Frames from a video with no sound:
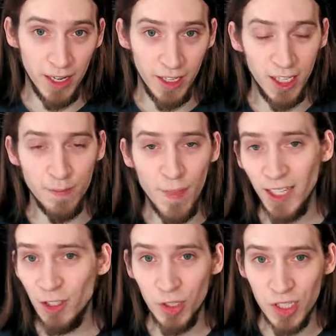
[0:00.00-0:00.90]
It
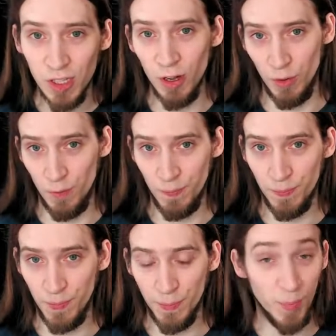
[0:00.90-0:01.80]
might look slow,
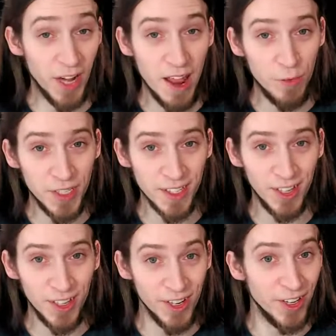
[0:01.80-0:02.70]
but every
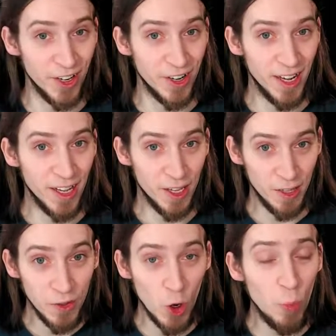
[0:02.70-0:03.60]
single year,
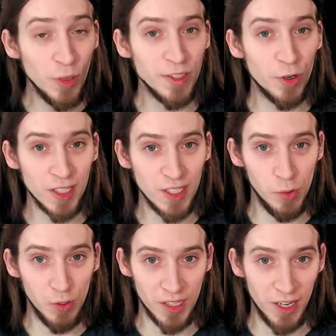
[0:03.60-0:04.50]
the open source
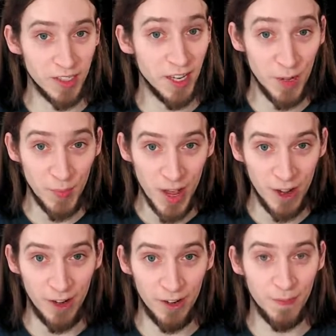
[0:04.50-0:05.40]
toolset is getting better,